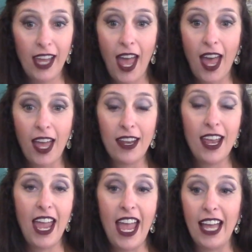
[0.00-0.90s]
had,
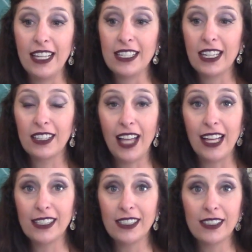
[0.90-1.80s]
and
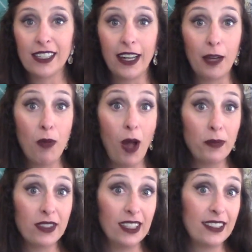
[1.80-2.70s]
glasses that I
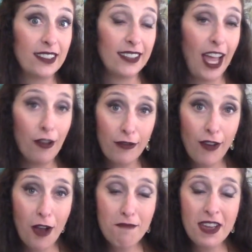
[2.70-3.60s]
popped lenses out
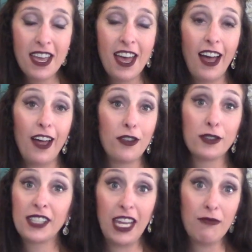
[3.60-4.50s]
from,
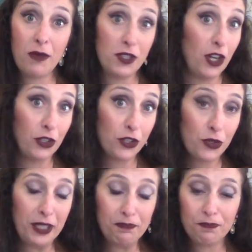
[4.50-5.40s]
those came from the Dollar
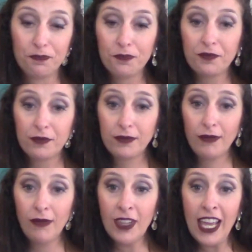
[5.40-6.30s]
Tree.
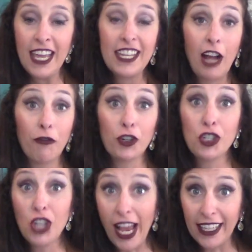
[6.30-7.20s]
Now for
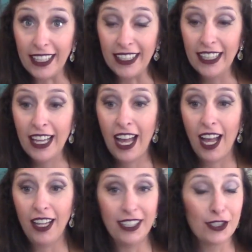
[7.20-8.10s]
Shaggy,
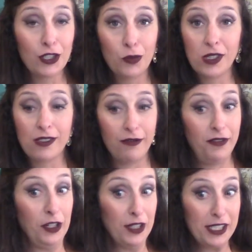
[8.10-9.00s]
his look was very